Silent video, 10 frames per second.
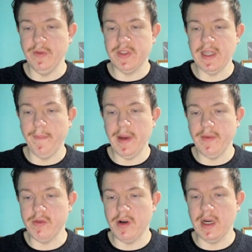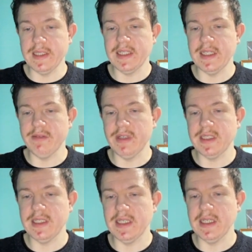you've seen a bit of a rise here
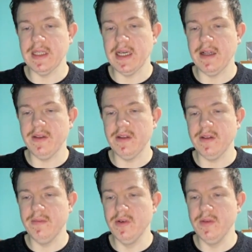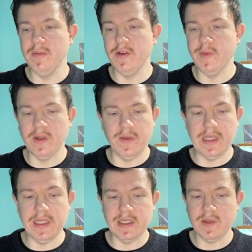recently, and that the movement on
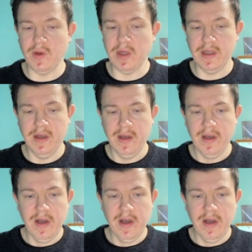this is quite,